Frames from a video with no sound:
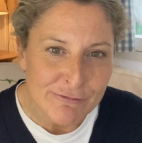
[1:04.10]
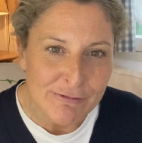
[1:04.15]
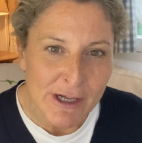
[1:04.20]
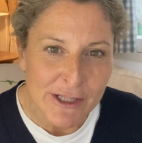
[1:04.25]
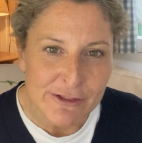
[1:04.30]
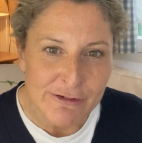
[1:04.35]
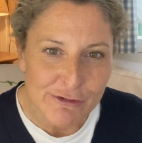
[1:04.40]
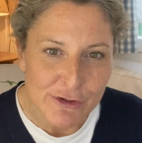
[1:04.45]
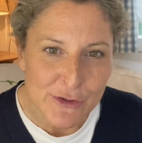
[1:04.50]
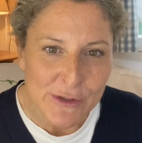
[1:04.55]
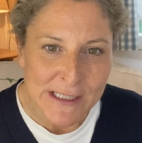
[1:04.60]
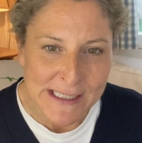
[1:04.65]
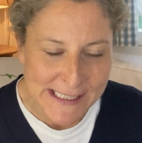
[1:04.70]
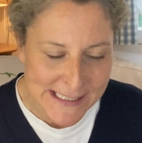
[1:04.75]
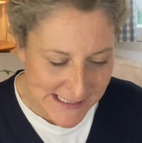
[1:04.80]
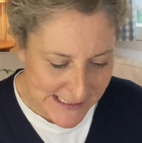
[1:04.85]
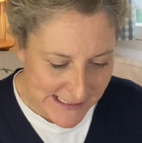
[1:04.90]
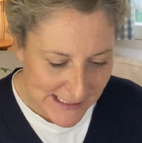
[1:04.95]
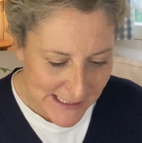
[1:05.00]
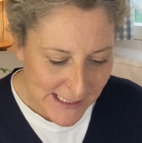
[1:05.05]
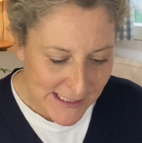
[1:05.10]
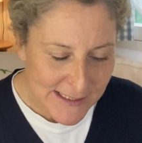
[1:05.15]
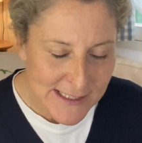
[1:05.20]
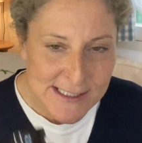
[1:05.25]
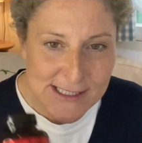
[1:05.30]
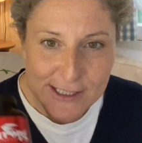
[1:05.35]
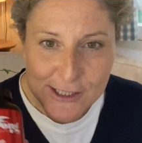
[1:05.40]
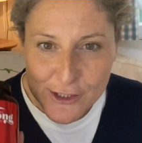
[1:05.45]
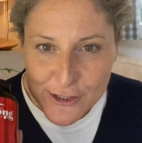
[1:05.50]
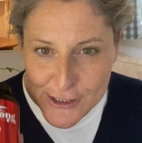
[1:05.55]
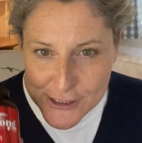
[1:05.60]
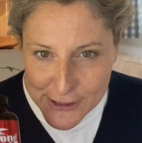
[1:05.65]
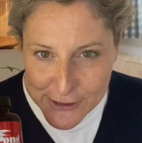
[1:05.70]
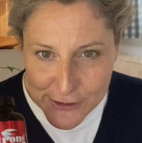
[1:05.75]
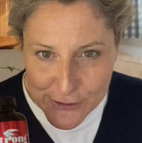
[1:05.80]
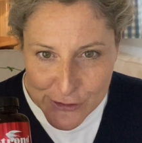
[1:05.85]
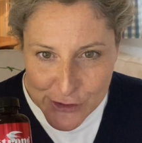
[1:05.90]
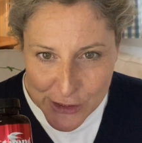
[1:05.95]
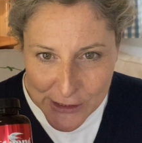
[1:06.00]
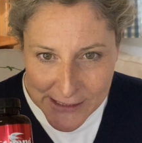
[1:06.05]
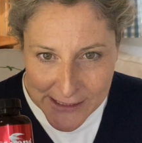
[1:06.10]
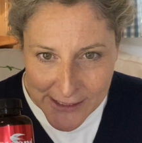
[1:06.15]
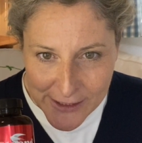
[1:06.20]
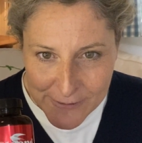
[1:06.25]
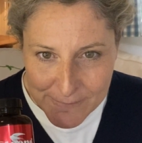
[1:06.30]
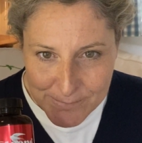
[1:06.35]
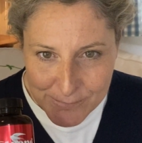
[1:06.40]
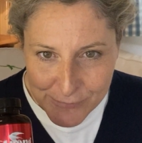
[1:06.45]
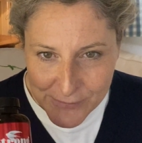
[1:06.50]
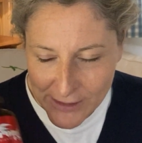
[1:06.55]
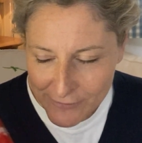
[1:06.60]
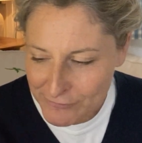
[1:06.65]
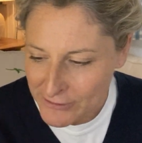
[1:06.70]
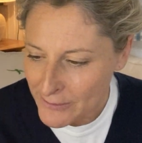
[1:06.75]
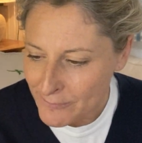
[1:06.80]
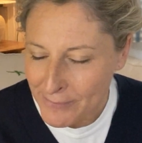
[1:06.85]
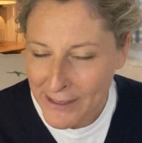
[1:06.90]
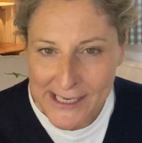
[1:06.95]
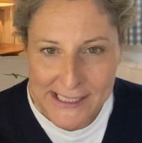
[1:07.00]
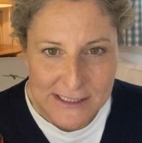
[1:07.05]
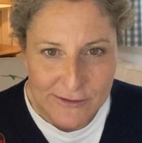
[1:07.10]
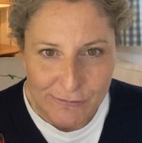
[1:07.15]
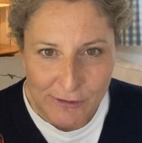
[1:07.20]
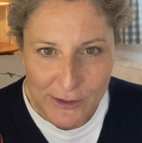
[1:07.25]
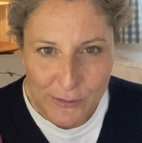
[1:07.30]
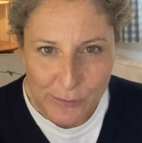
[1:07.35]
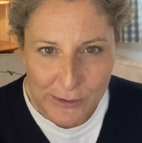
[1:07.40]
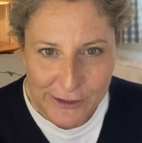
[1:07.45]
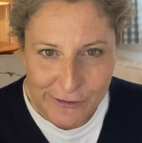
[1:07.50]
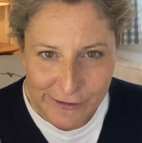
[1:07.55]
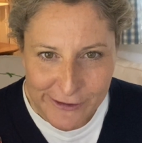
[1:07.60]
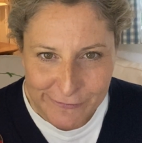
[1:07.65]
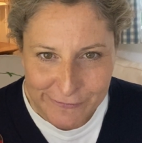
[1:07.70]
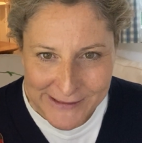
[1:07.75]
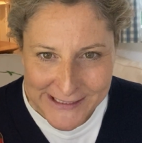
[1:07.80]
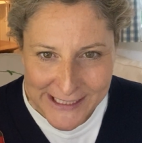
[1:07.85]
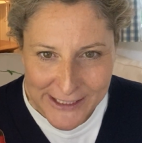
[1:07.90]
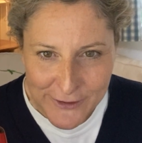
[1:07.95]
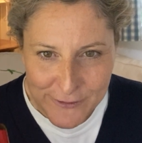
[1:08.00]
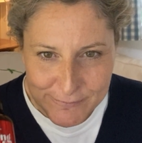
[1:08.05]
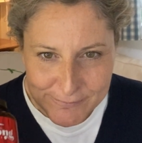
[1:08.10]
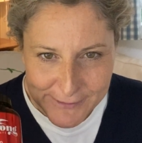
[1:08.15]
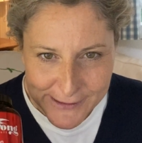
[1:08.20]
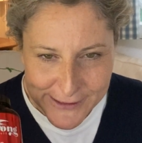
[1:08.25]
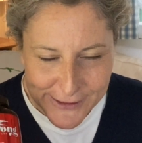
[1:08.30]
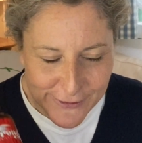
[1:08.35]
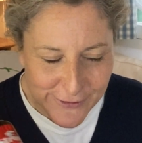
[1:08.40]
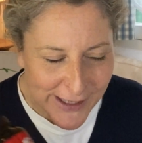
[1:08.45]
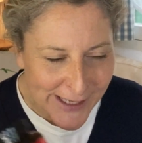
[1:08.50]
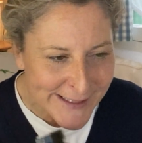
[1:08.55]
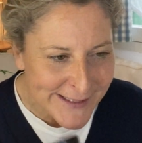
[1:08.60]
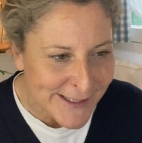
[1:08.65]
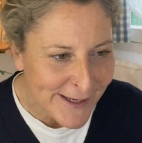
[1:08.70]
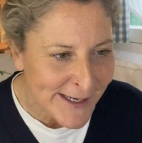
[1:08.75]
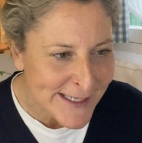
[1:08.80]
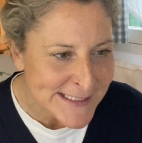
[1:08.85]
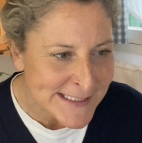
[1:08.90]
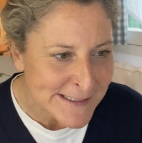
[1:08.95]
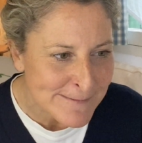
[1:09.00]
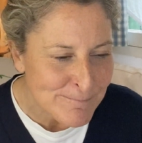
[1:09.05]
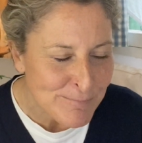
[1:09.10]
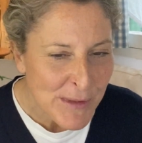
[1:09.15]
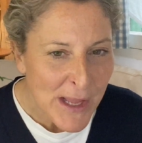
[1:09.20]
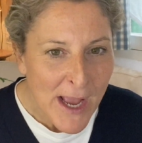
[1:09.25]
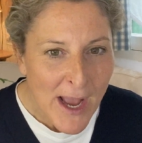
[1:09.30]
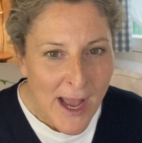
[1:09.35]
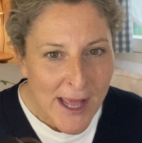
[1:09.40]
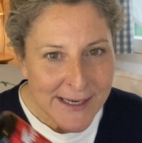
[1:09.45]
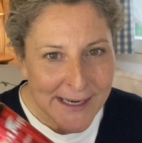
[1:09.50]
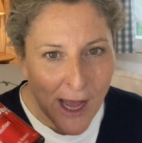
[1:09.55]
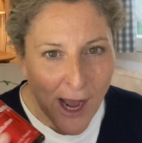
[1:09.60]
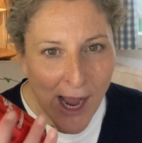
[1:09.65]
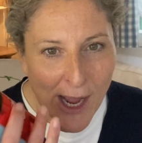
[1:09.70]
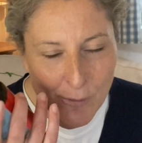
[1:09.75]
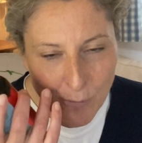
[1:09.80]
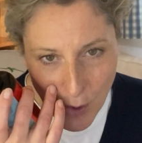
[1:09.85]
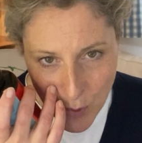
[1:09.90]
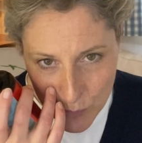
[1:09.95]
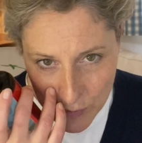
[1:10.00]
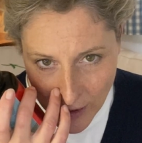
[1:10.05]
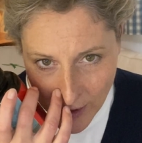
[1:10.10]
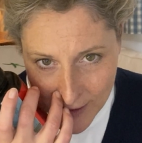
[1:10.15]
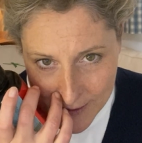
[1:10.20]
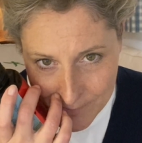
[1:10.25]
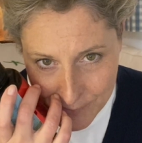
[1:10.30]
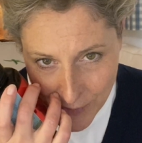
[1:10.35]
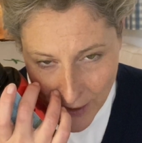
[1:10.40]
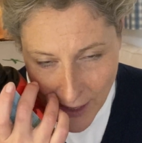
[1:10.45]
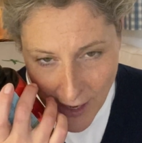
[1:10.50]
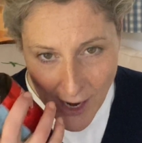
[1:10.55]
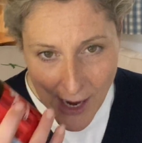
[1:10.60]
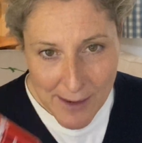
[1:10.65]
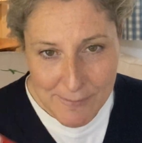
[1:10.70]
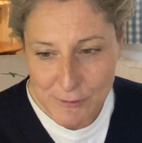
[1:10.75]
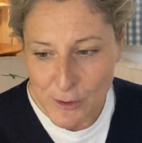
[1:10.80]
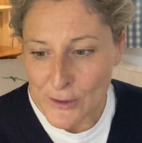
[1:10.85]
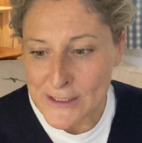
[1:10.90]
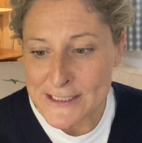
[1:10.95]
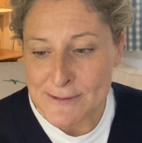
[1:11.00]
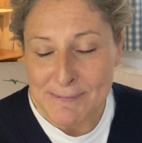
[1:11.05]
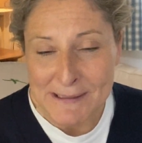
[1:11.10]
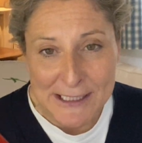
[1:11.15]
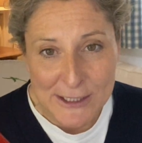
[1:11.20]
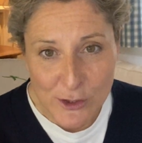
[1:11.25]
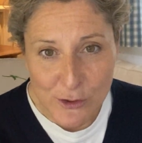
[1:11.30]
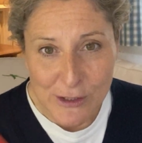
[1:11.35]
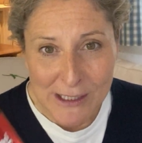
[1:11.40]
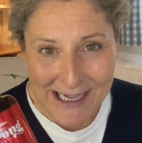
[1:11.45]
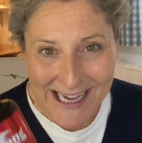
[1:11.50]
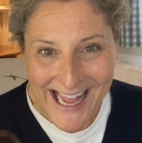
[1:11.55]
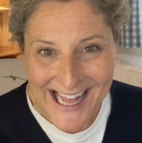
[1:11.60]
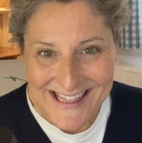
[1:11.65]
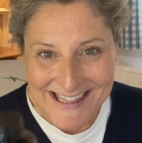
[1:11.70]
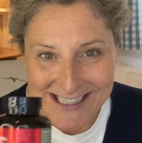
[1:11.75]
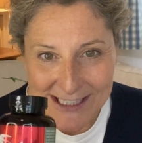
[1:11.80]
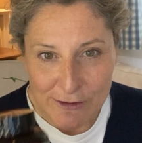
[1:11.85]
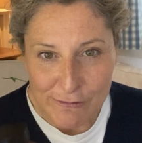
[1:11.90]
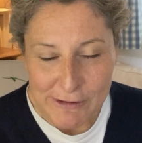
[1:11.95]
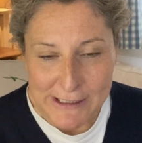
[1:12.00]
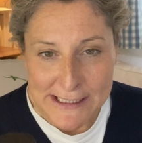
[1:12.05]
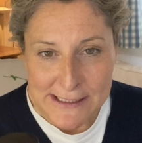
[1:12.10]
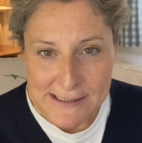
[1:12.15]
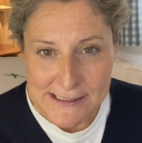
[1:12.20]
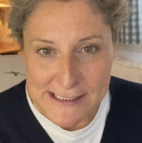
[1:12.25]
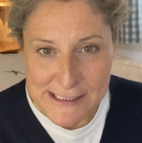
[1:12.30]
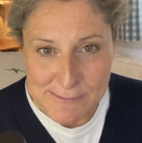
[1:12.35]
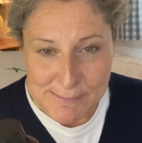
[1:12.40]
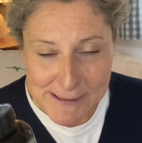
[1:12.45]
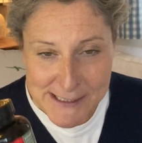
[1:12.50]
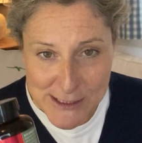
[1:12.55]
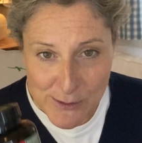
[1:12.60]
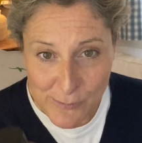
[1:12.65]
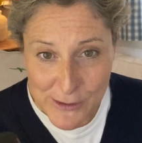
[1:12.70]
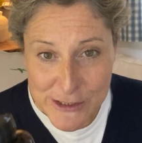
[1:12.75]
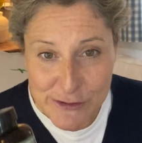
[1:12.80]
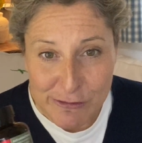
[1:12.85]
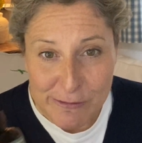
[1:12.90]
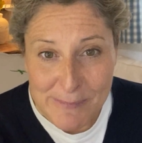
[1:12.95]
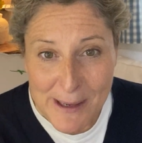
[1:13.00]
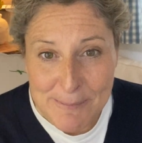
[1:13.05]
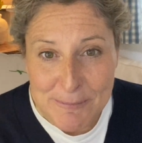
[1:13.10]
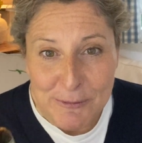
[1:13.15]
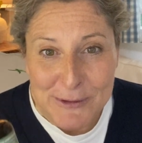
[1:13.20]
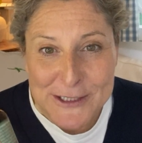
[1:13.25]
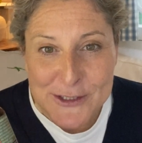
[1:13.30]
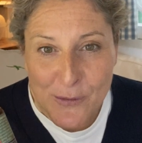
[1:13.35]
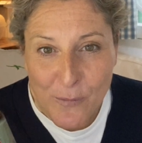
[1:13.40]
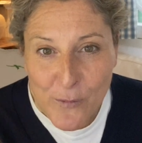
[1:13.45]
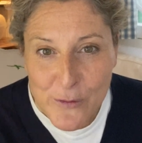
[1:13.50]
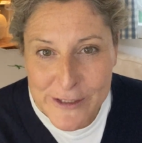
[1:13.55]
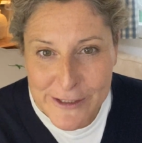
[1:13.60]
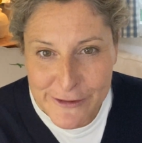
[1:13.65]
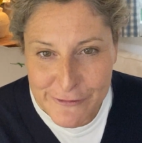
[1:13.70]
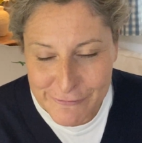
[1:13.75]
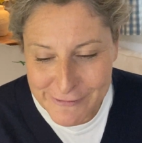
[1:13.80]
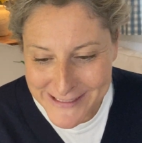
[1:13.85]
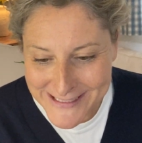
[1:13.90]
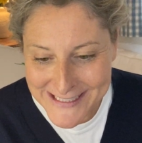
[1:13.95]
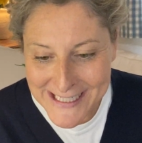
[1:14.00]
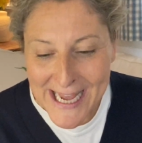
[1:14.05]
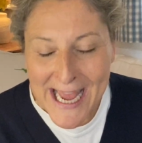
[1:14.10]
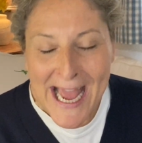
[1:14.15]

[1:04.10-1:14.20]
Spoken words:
run through the list. This is your solution here. Lovely and back to front when you're in a video, but you get the idea. Now, I won't lie. I'm going to be looking at the ingredients of this because I want to remember which order they're in